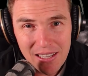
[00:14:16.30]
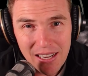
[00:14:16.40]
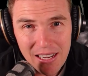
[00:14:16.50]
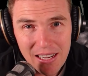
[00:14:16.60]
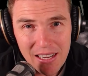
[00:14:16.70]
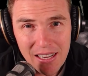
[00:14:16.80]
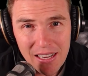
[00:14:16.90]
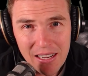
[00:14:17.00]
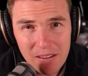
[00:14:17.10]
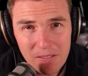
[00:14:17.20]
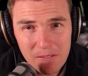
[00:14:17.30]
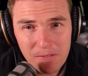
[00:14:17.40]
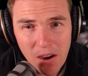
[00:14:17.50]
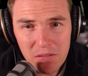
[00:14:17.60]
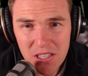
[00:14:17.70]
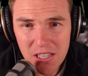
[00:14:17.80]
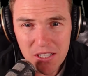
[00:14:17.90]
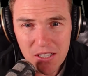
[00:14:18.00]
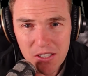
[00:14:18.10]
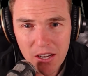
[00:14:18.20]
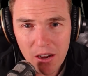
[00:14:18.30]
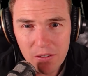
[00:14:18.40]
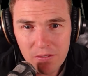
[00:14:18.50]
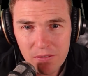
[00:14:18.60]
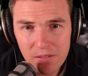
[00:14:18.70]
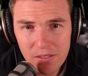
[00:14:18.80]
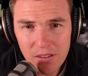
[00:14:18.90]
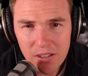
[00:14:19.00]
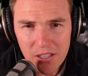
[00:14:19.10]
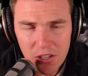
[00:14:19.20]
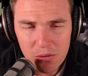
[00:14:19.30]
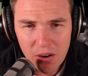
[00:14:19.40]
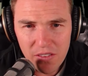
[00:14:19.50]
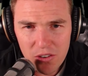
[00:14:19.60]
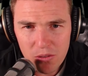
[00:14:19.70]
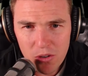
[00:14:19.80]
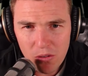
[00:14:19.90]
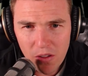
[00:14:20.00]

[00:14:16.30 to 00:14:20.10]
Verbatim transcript: uh, five or six years ago, I think you were on, you